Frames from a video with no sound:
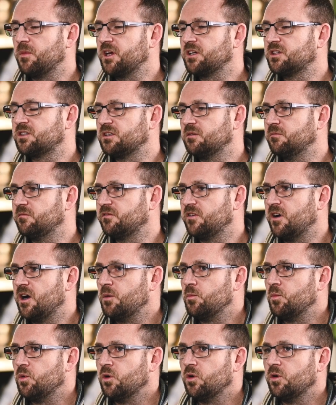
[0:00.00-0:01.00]
makes them
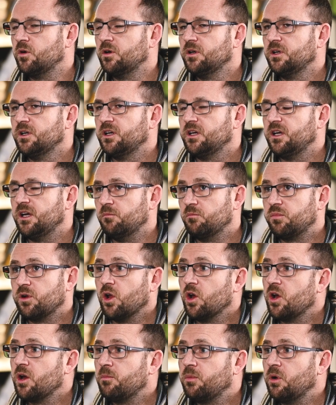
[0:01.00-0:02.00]
far more
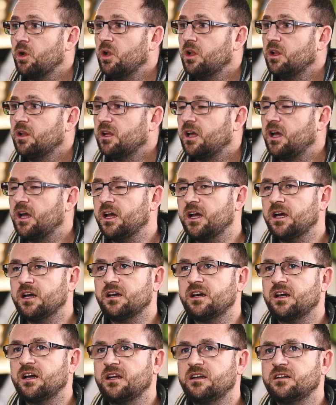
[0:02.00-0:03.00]
employable
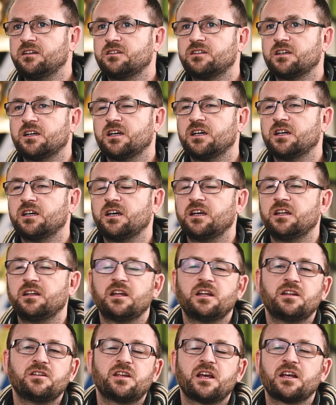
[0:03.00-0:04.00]

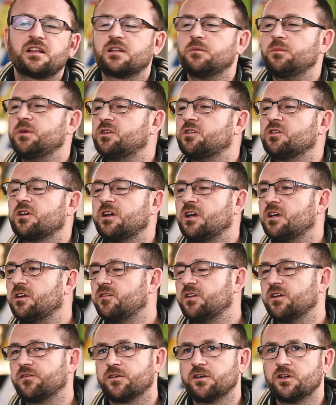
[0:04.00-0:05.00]
and take them into kind
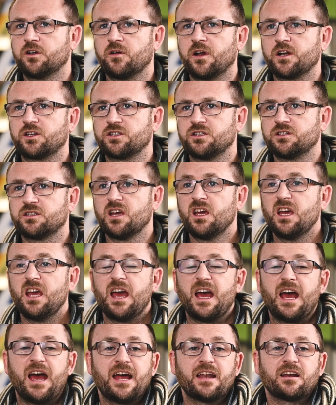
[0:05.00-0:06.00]
of different directions
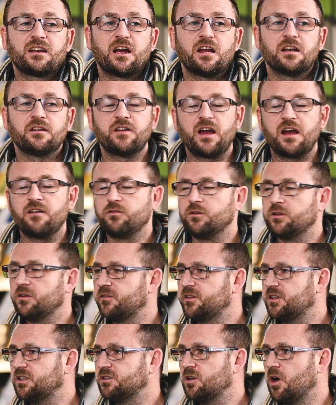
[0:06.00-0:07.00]
and kind of have all
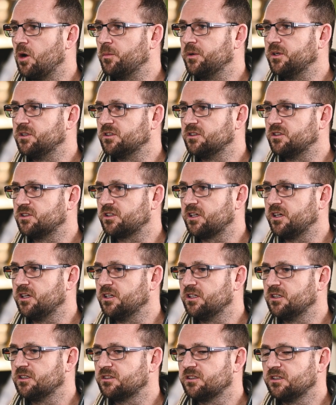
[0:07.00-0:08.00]
of these hobbies and
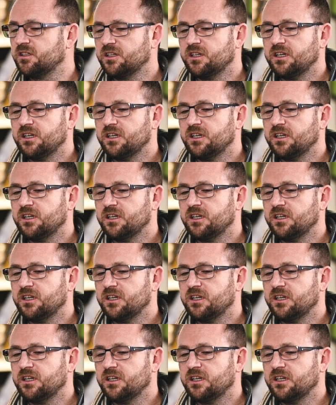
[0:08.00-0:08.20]
skills.